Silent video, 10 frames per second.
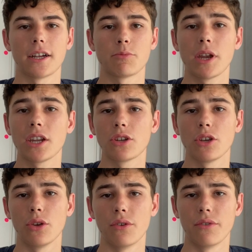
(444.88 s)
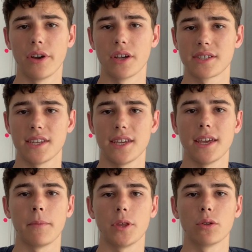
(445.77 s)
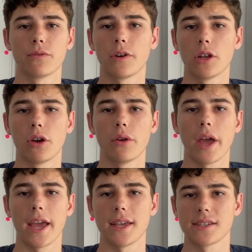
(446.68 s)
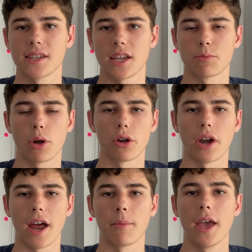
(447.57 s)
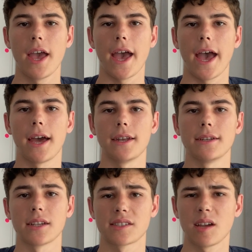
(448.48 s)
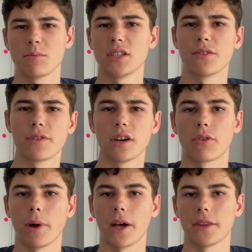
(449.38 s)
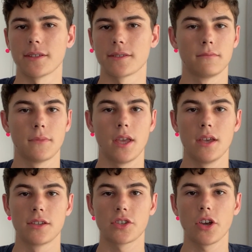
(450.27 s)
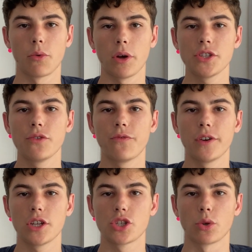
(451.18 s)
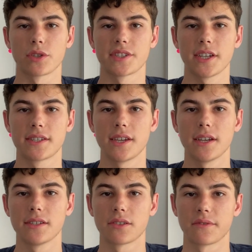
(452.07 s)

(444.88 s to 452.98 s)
depending on your university, you'll follow a set program and some differ from others. So once you finish your six years of